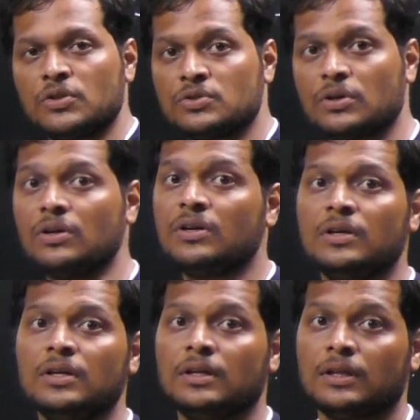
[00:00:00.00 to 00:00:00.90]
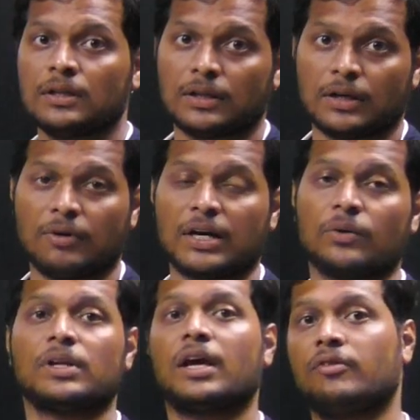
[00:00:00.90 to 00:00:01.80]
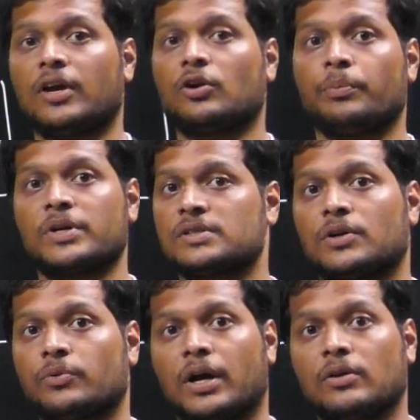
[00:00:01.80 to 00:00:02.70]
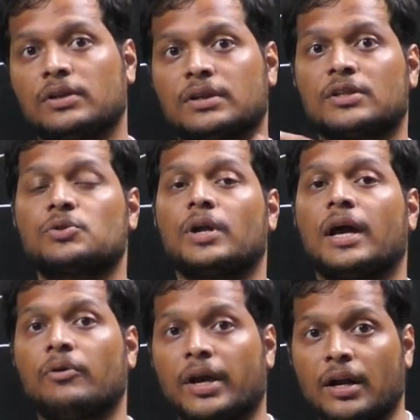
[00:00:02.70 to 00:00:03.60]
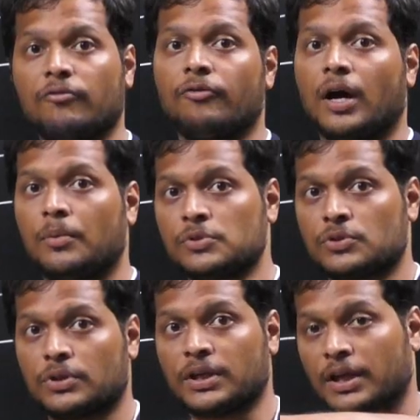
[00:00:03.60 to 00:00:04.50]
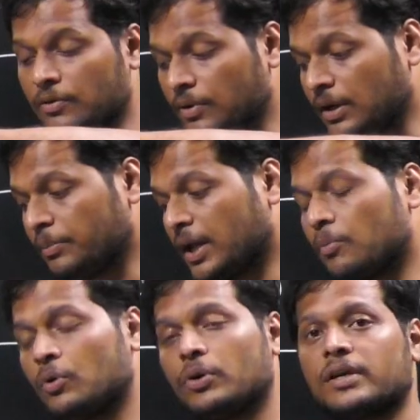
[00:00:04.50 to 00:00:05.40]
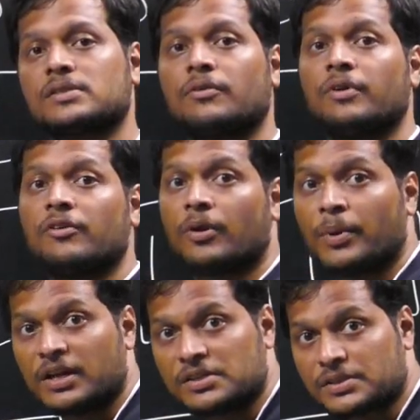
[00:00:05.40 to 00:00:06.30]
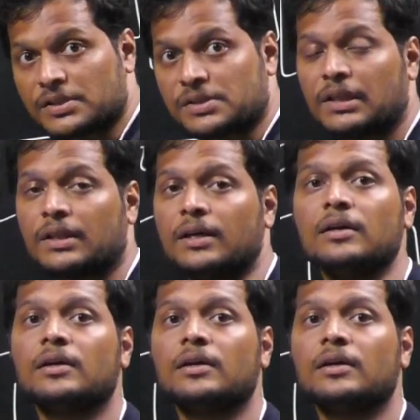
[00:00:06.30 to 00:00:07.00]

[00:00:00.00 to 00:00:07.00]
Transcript: So whatever the heavy equipments that we have, that should have enough arms so that it will be able to excavate from a distance till the